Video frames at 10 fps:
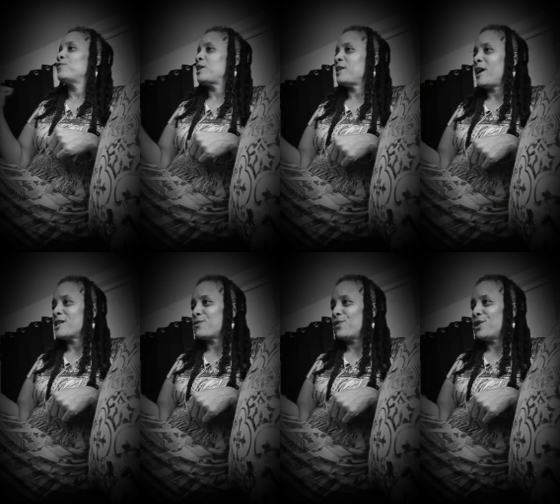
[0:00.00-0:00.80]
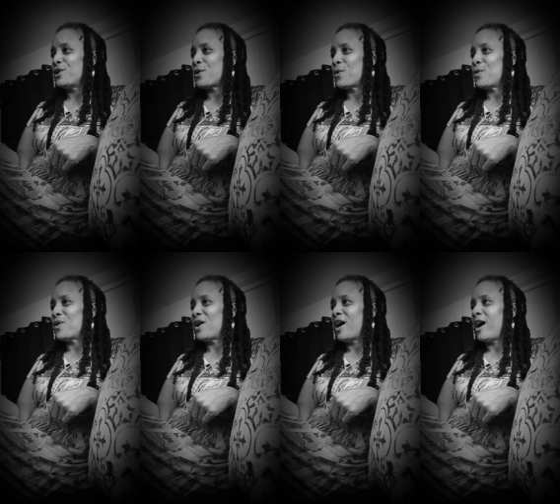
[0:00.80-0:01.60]
The last
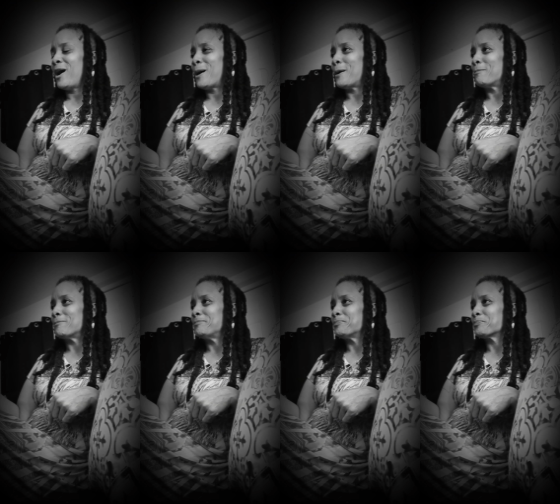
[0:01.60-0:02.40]
video, I've